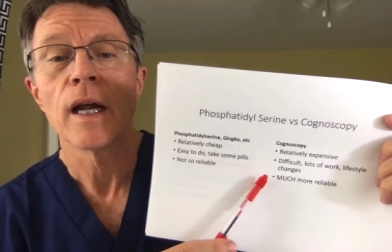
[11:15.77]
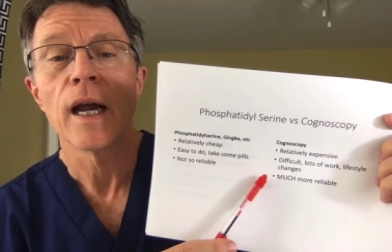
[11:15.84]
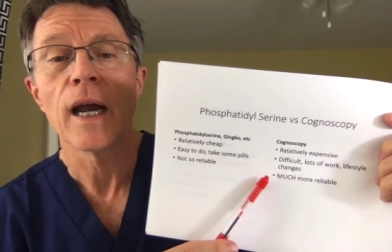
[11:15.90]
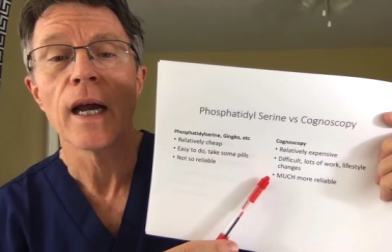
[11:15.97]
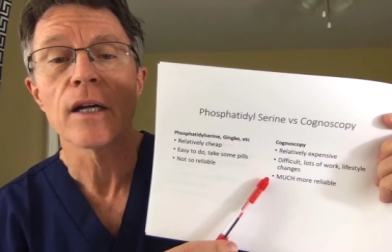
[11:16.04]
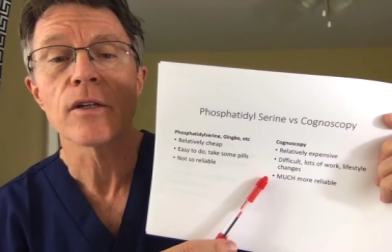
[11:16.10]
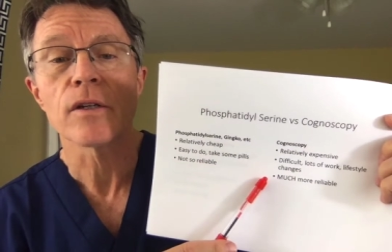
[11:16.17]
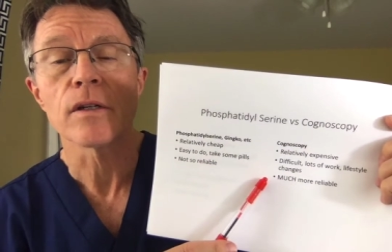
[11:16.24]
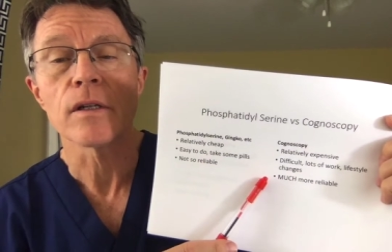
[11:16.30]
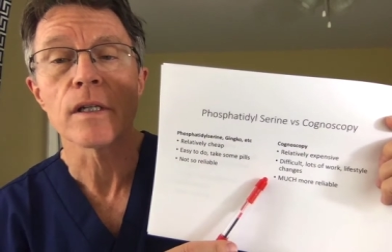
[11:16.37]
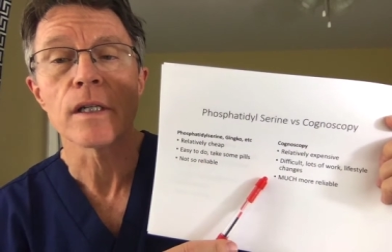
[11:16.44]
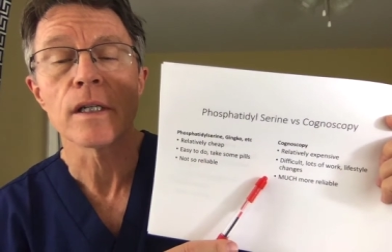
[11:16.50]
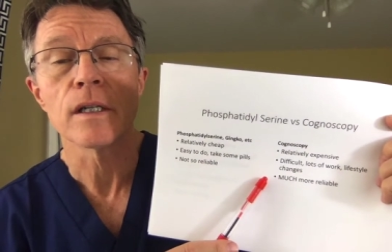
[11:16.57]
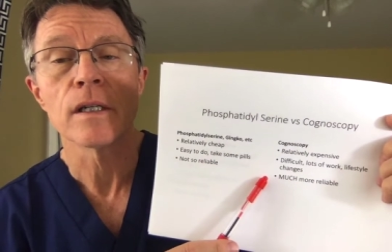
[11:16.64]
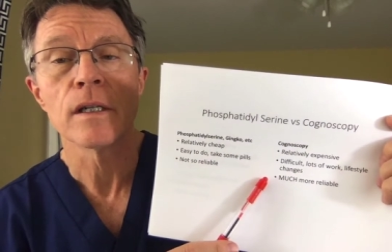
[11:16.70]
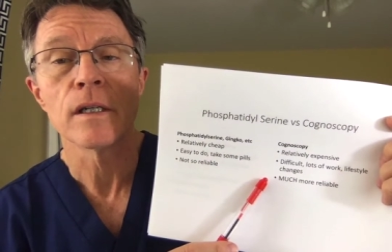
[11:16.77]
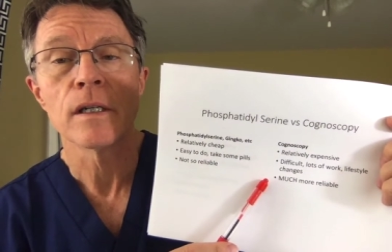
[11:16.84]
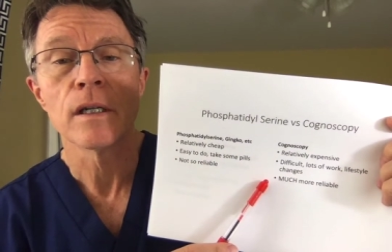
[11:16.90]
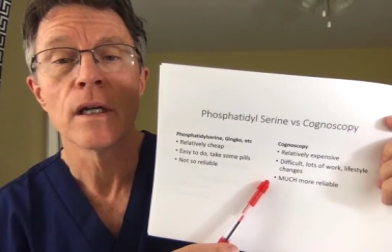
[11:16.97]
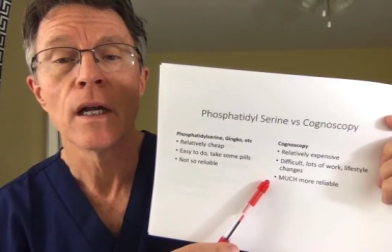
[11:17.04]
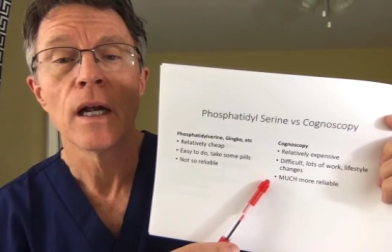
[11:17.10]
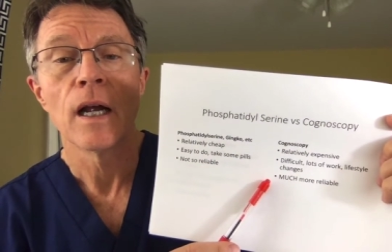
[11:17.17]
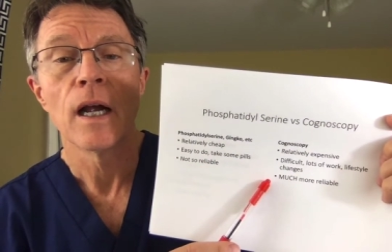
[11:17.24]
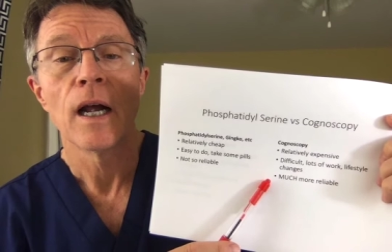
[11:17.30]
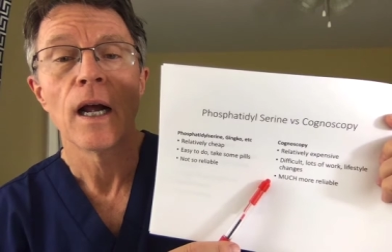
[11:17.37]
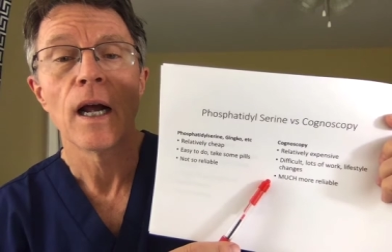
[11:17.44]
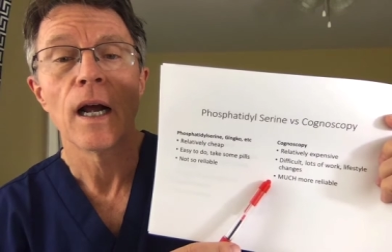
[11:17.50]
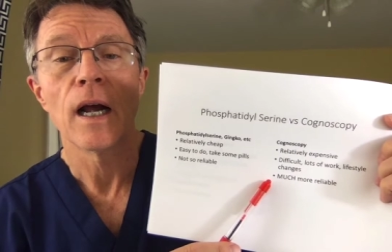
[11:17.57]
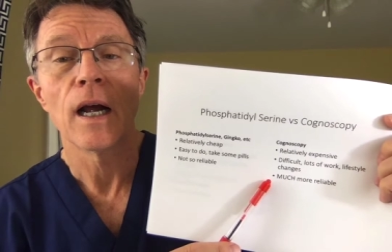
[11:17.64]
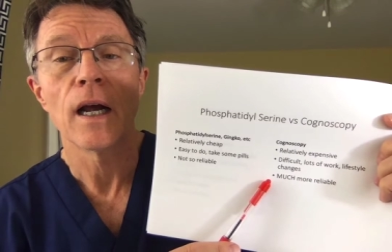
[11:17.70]
Actually,
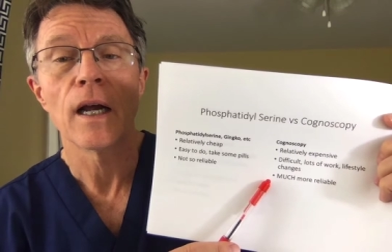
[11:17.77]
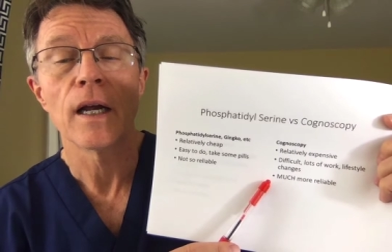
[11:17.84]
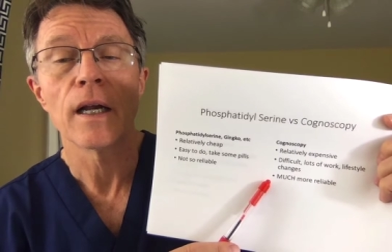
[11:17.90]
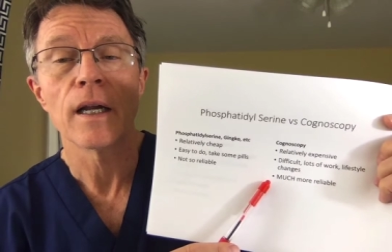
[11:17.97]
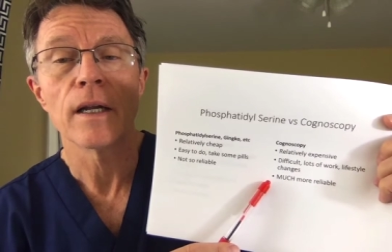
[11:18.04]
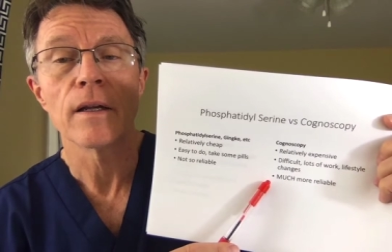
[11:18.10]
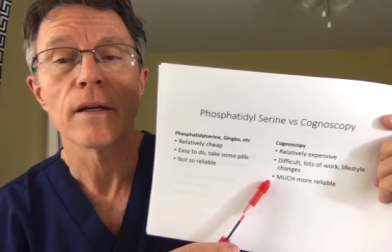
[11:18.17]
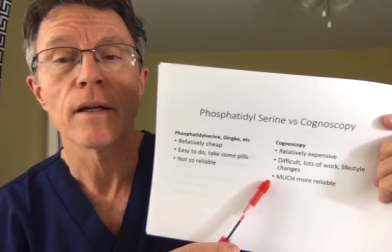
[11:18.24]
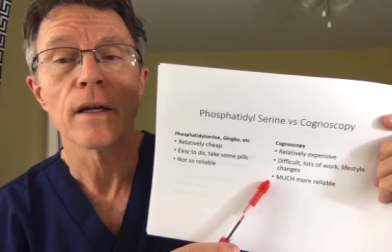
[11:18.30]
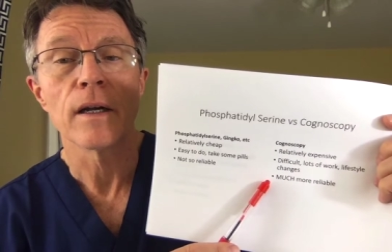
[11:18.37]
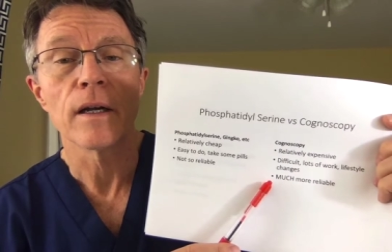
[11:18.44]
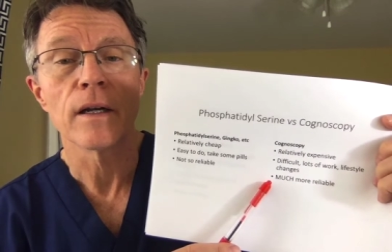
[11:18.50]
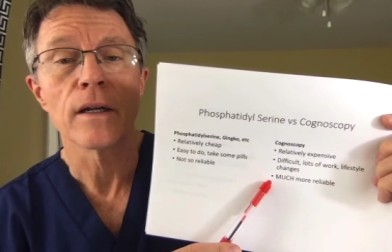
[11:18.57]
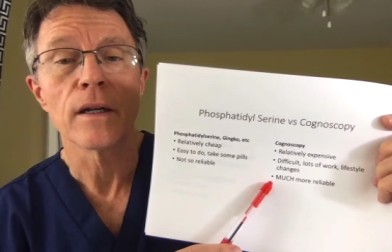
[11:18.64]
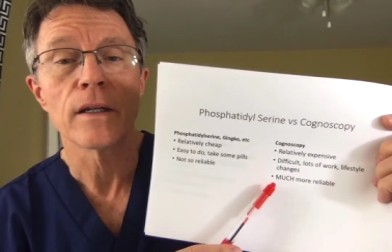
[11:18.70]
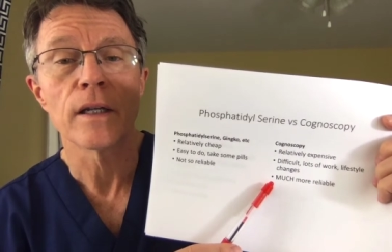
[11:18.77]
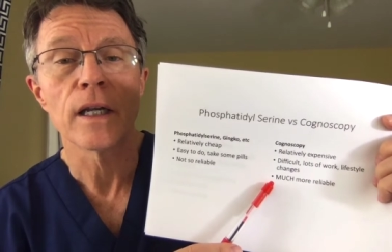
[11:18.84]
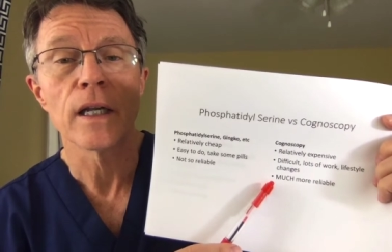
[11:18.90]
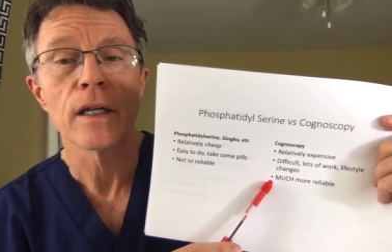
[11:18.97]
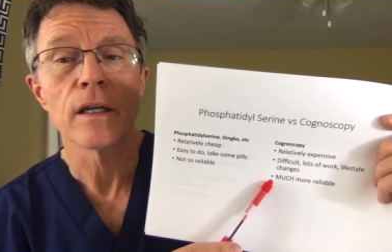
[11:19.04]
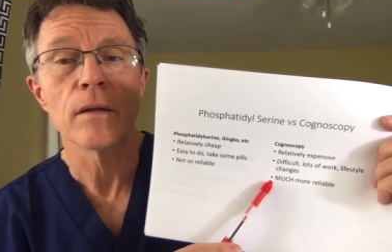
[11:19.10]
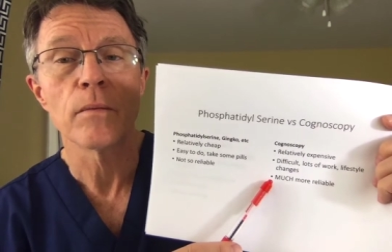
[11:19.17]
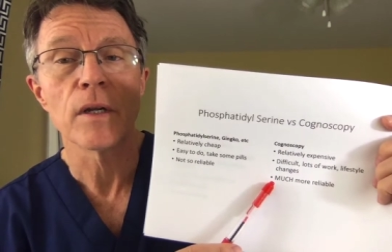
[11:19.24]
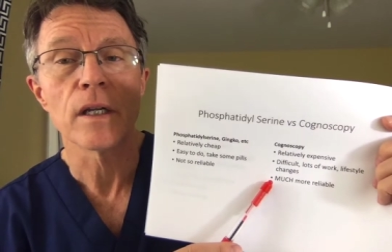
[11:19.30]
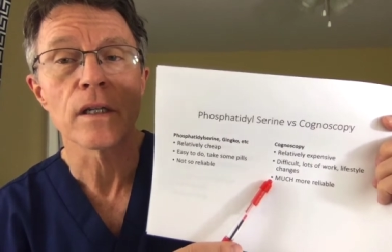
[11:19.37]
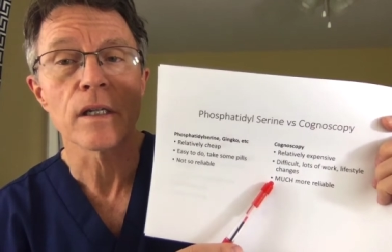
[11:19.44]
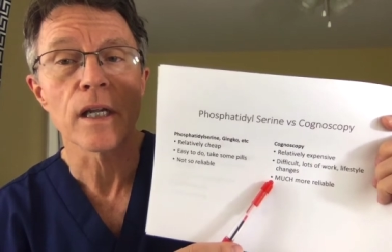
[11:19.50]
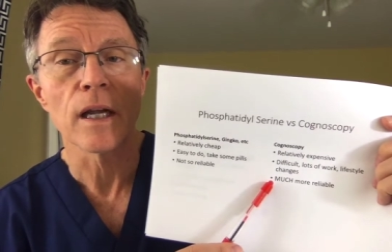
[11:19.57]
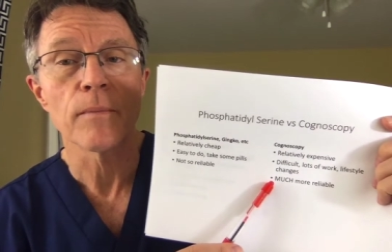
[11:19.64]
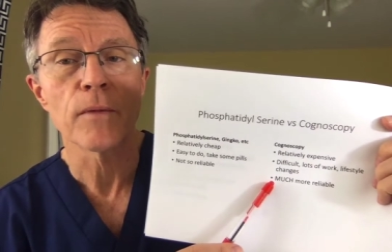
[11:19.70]
I uh, tended to be a
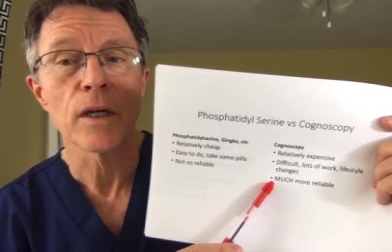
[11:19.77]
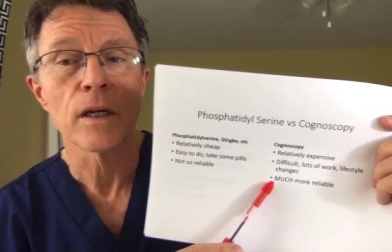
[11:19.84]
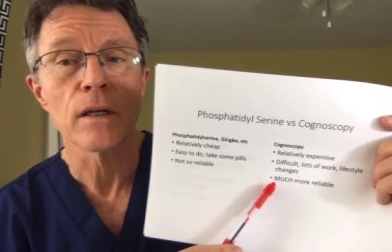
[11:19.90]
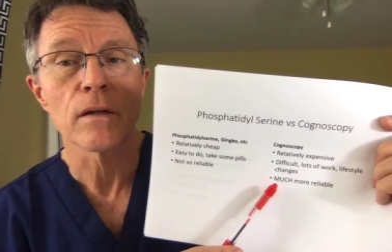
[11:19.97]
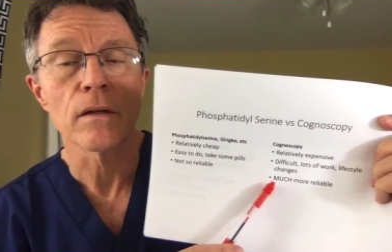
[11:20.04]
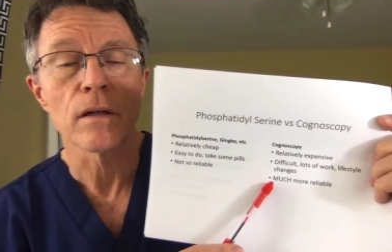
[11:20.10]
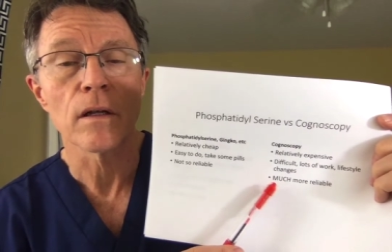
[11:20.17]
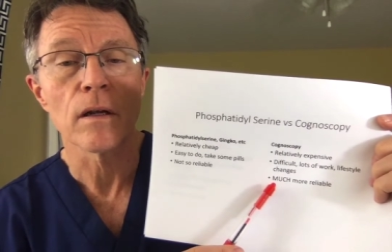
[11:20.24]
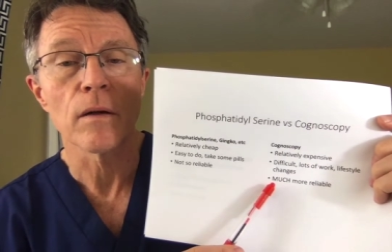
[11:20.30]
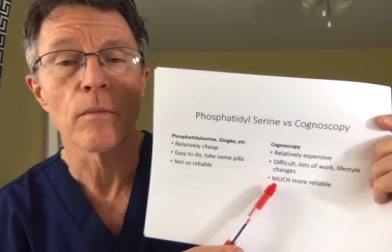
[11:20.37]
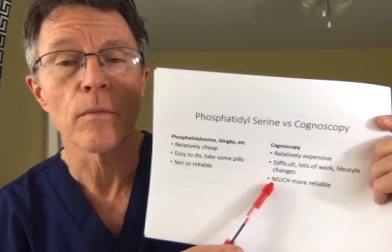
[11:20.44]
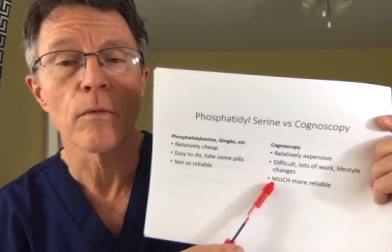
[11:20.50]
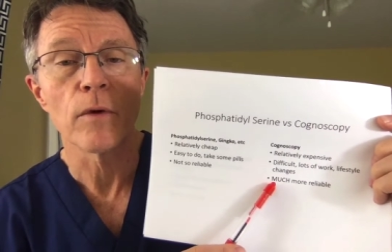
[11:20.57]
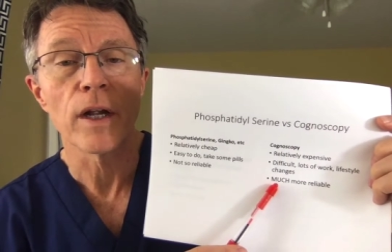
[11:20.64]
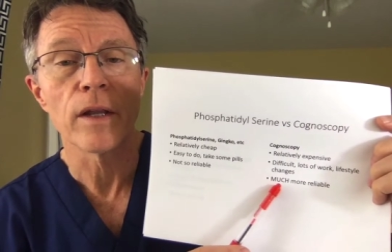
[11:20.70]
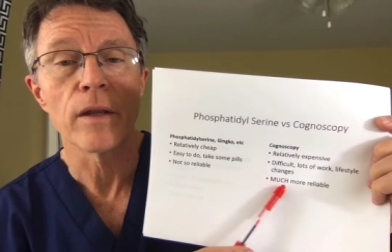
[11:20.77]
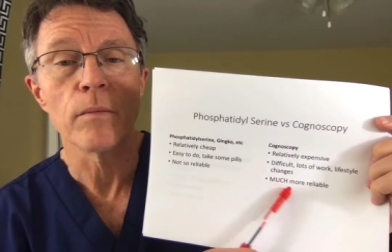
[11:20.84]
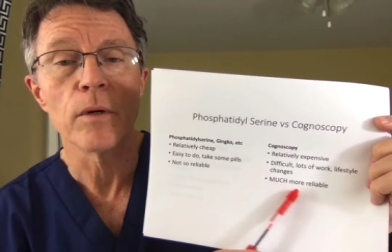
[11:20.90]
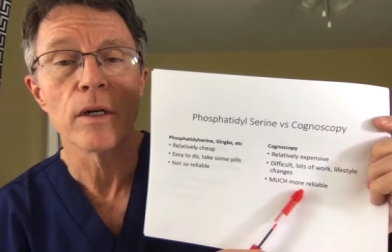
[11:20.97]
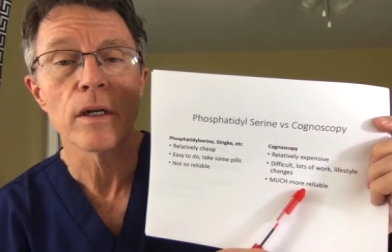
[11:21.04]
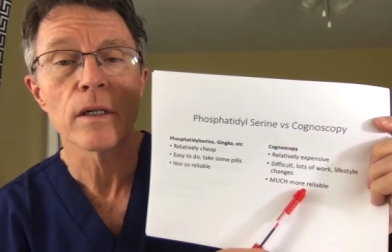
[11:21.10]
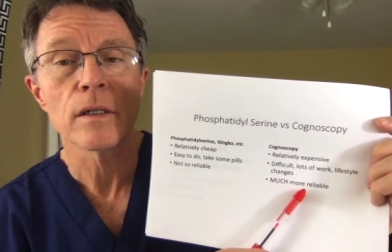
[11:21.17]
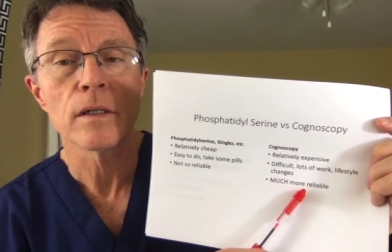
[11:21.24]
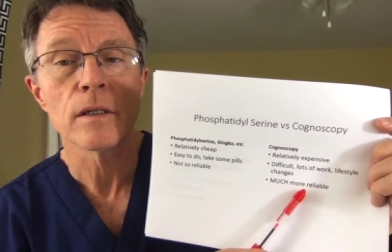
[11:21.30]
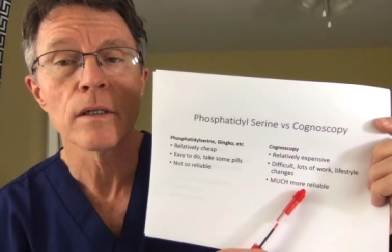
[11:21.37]
skeptic until I read the book